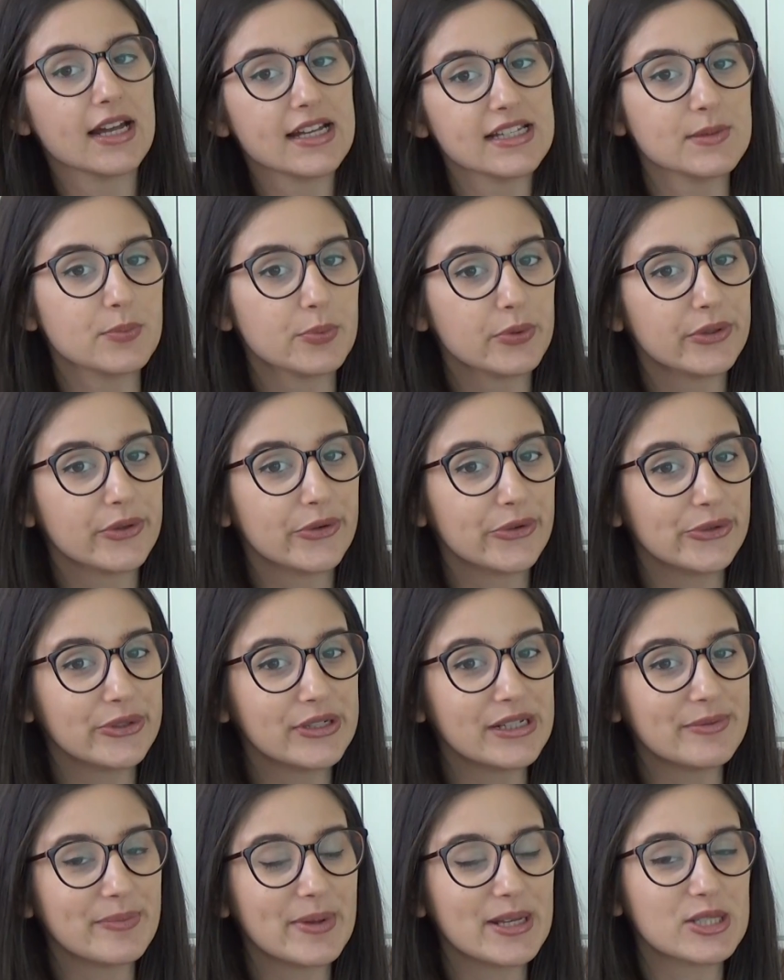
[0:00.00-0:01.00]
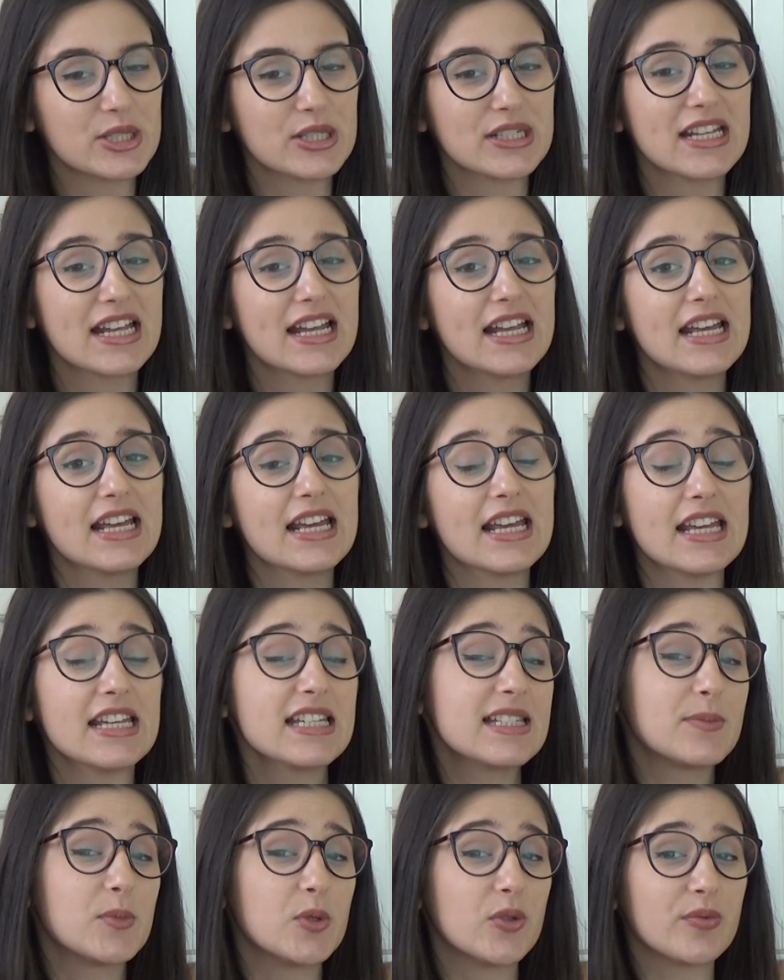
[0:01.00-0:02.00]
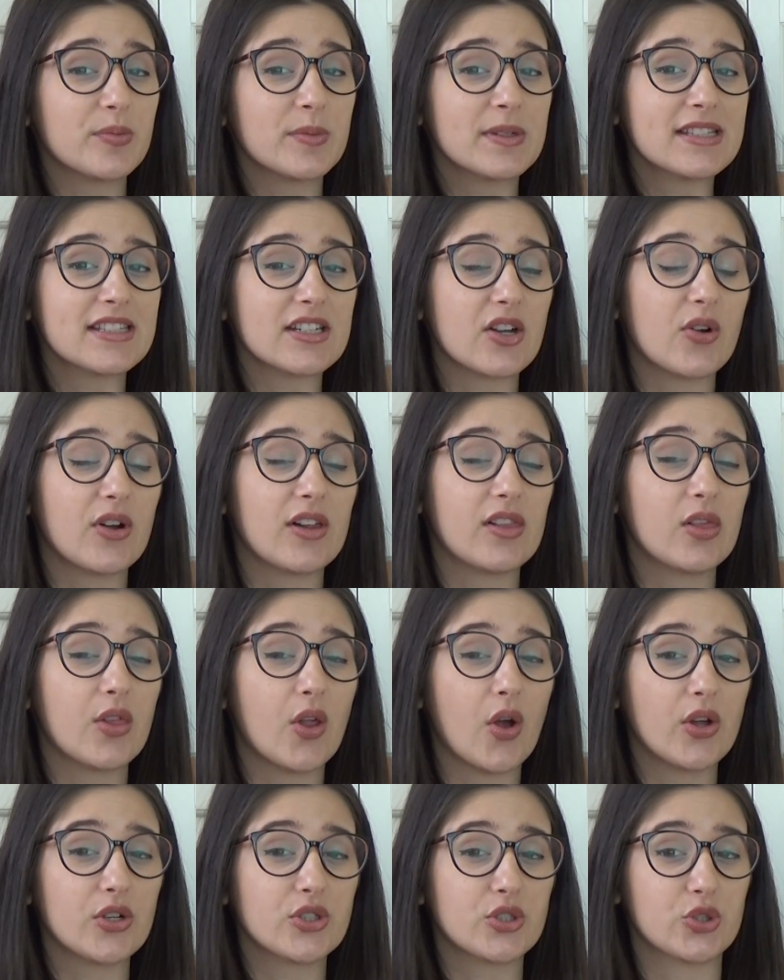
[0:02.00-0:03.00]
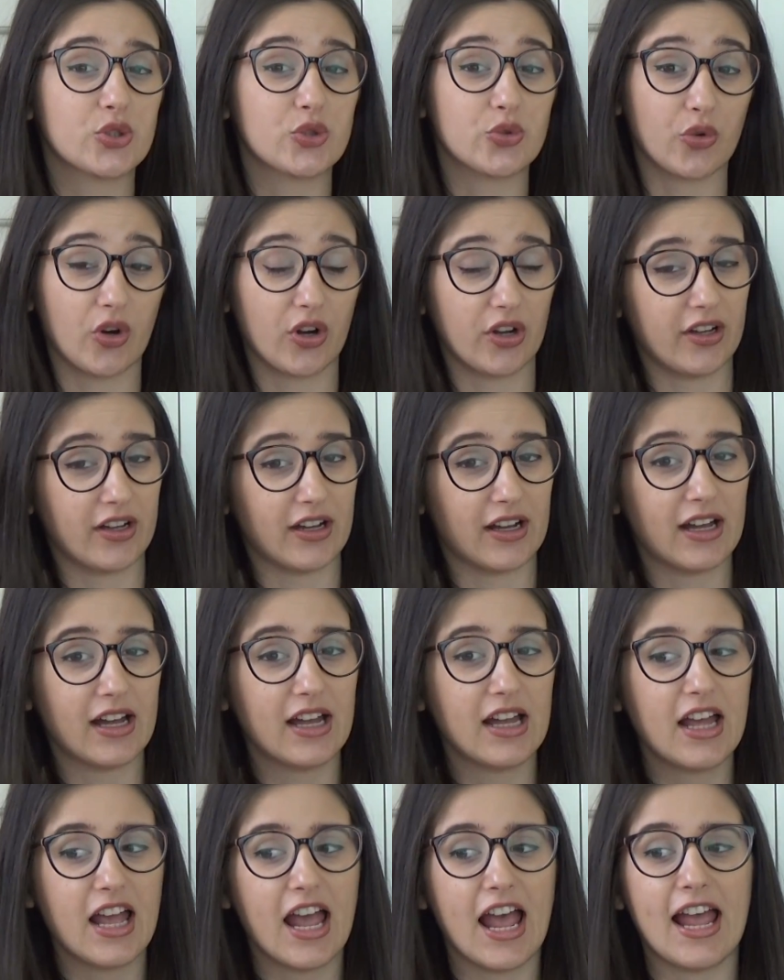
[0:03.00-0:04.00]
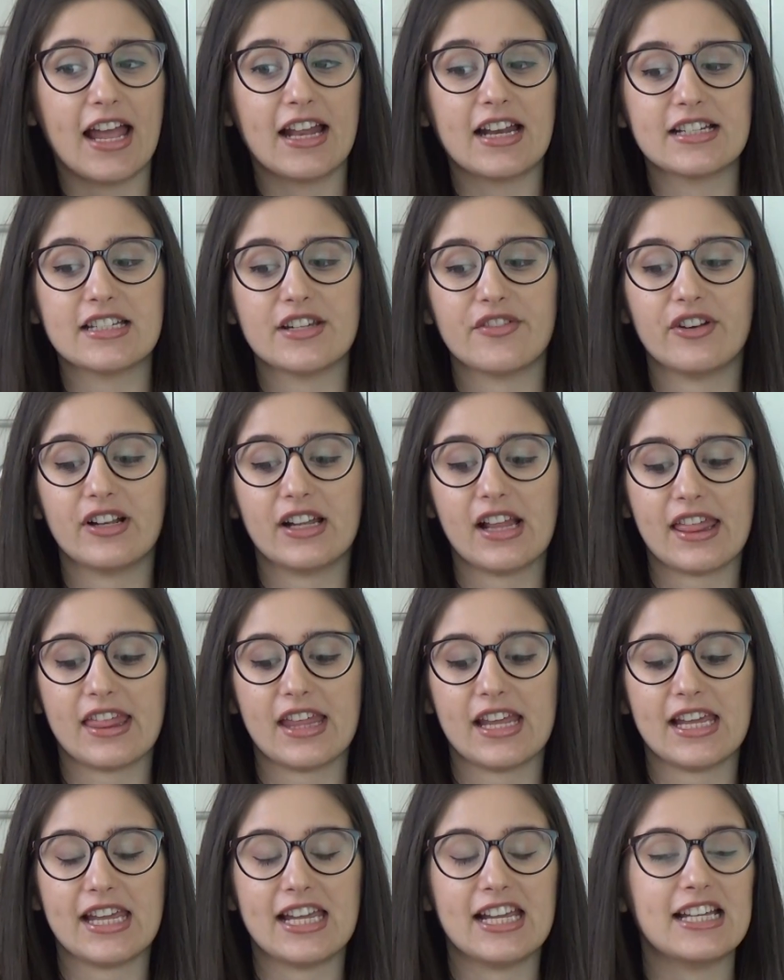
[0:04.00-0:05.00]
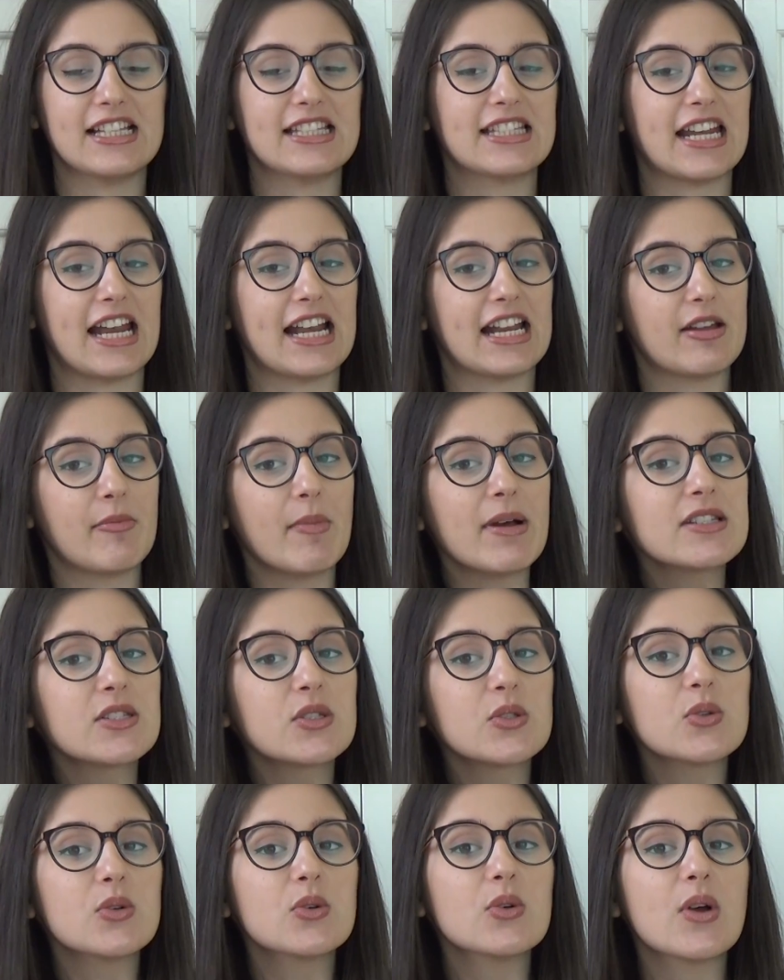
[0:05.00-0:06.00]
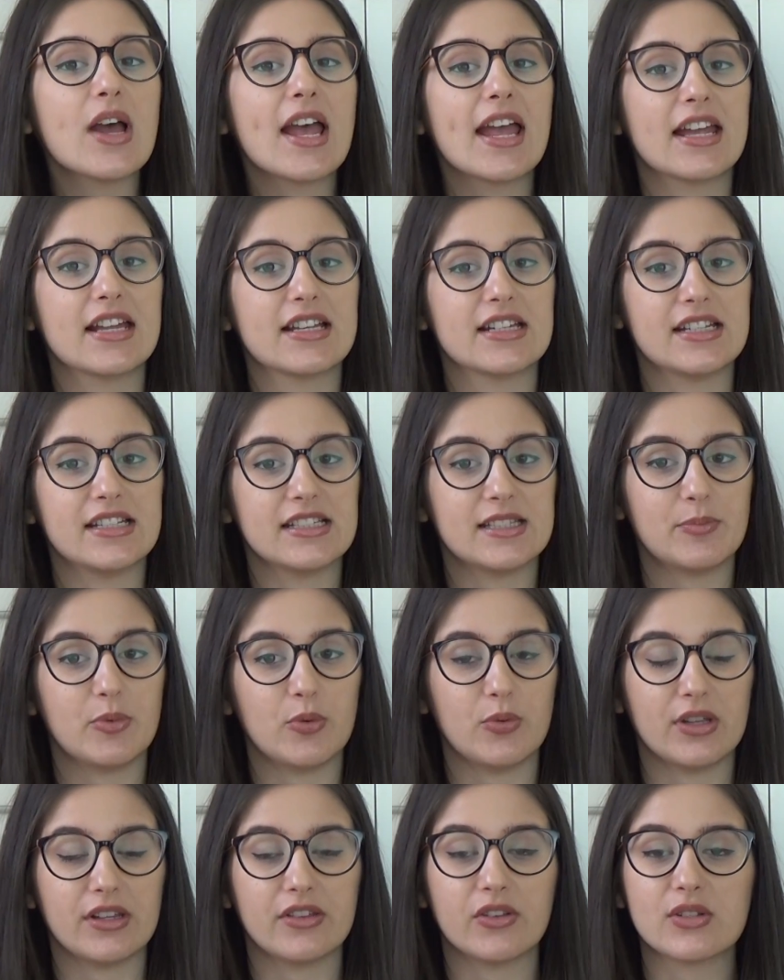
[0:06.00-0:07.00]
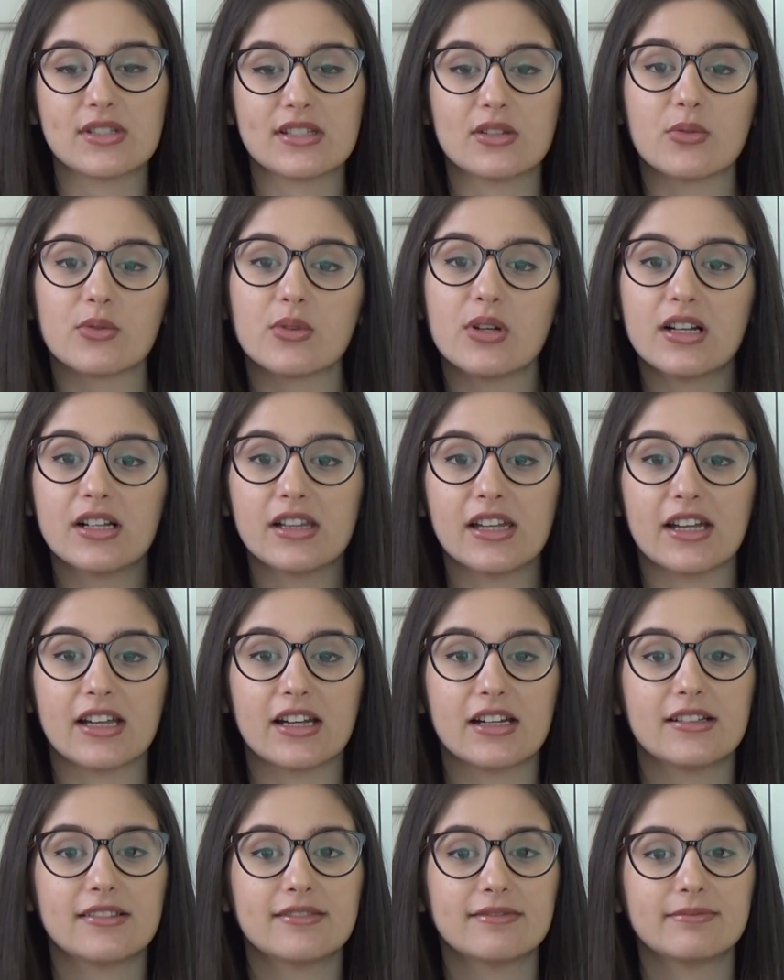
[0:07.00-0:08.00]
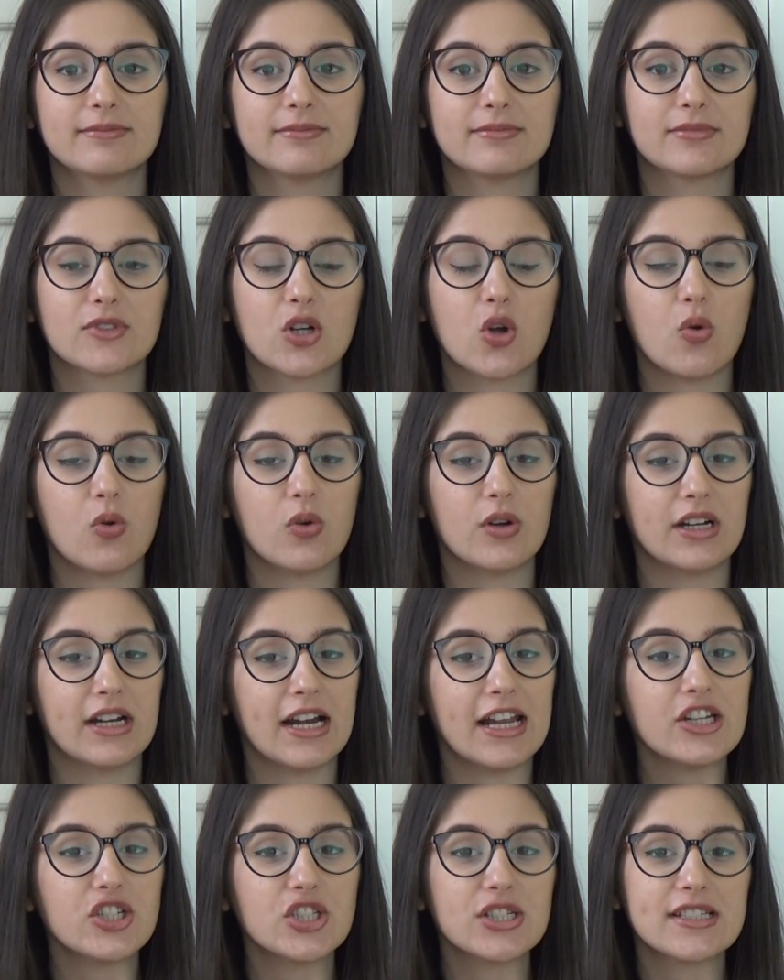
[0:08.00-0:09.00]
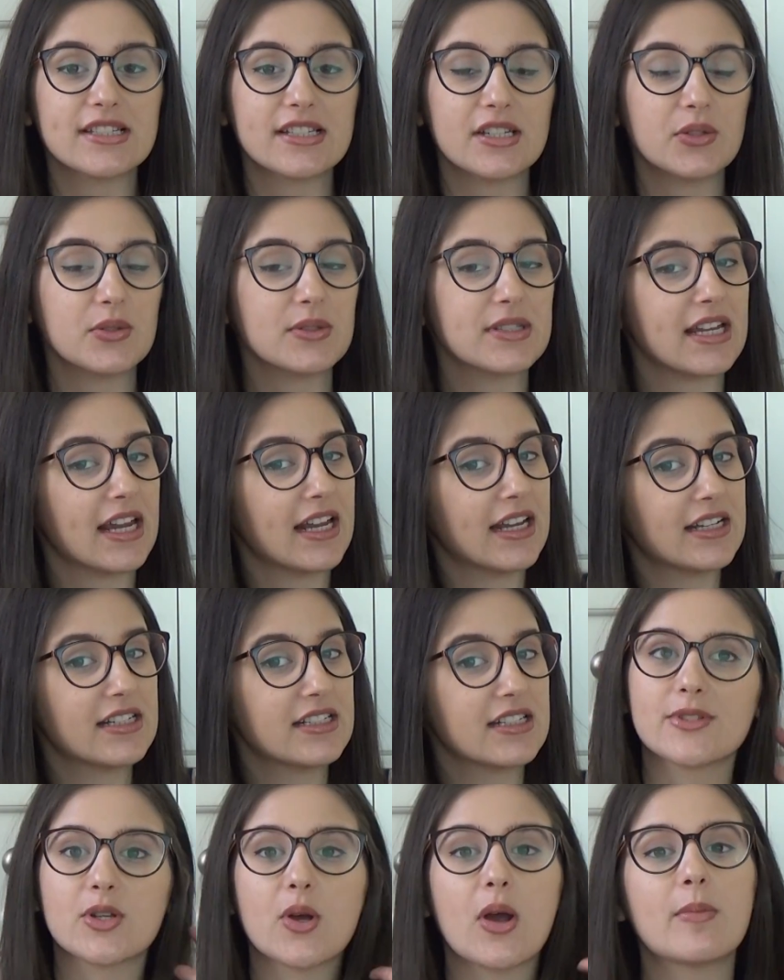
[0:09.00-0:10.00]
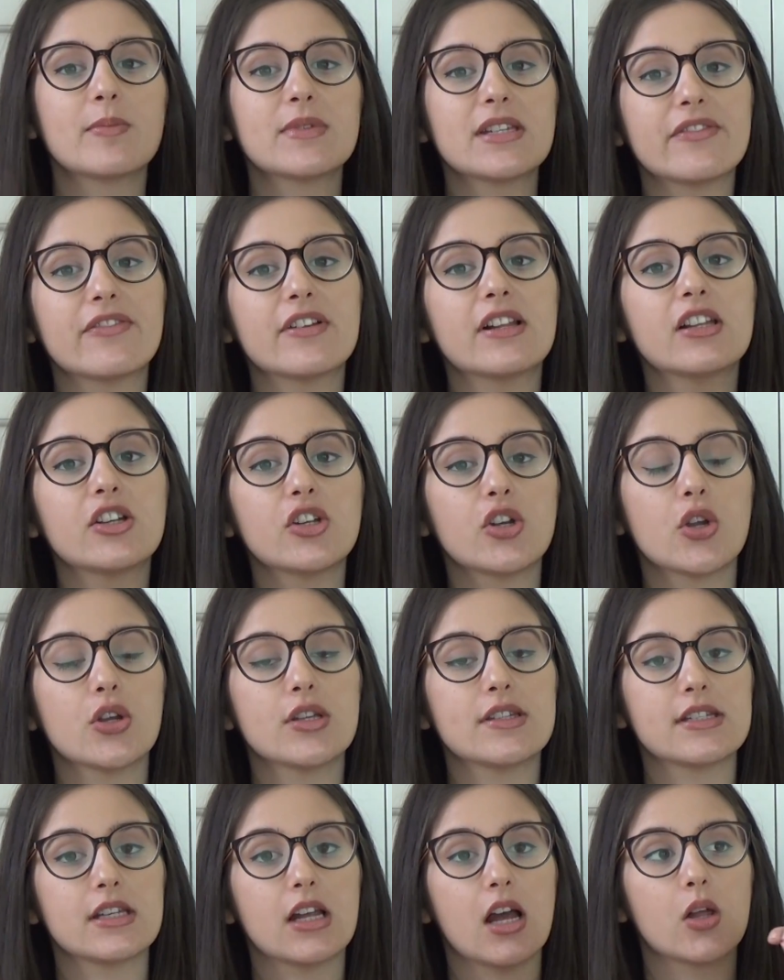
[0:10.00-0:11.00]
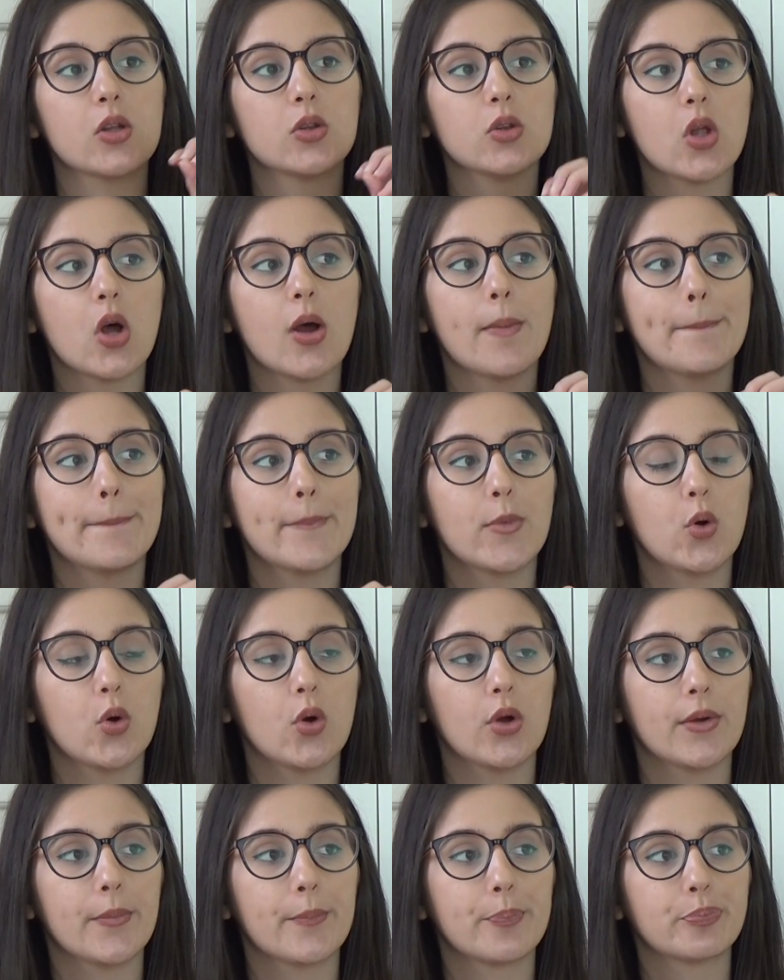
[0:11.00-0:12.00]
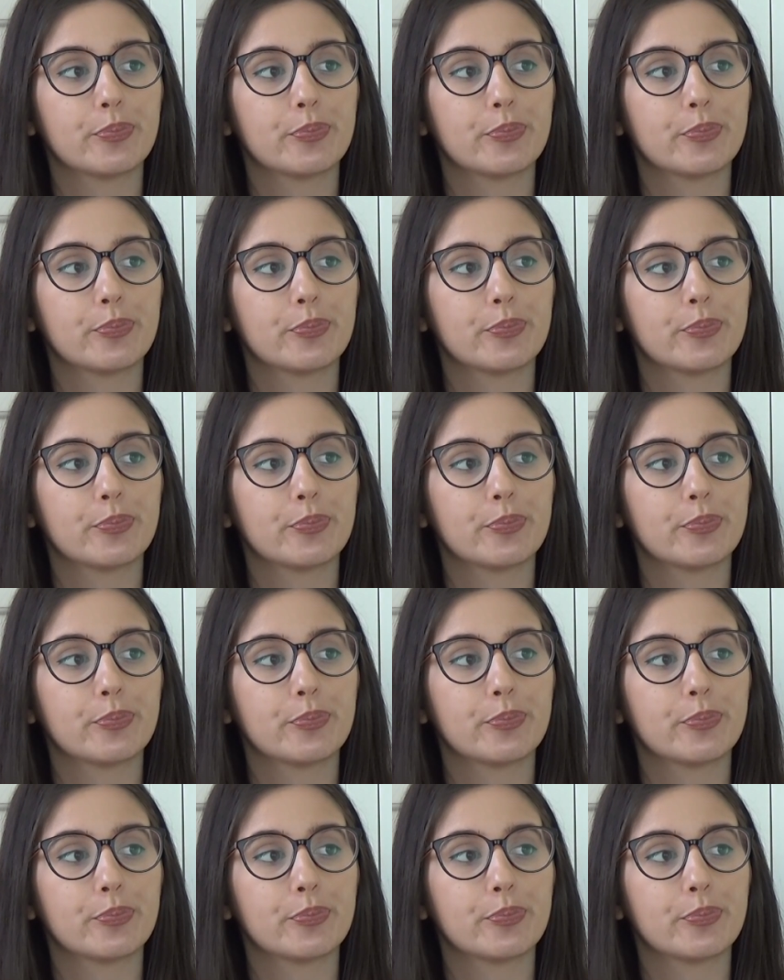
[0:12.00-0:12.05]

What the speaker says: As already mentioned, his movements are a lot stronger, and I definitely think he's gaining muscle and he's building those little like coordination skills, and so I'm definitely noticing a lot more